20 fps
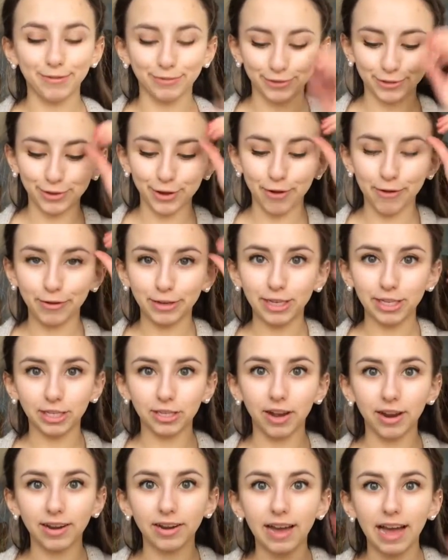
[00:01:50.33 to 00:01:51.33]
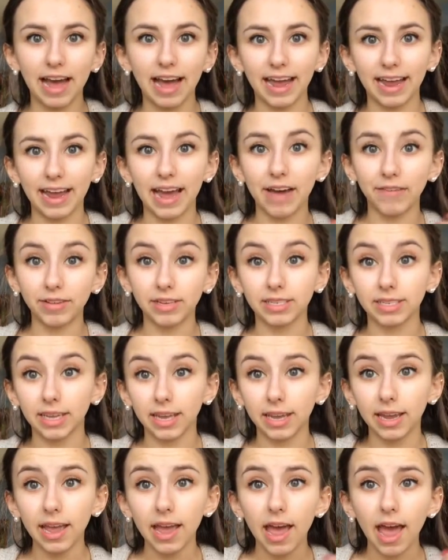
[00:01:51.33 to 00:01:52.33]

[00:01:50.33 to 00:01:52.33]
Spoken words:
So to start, I obviously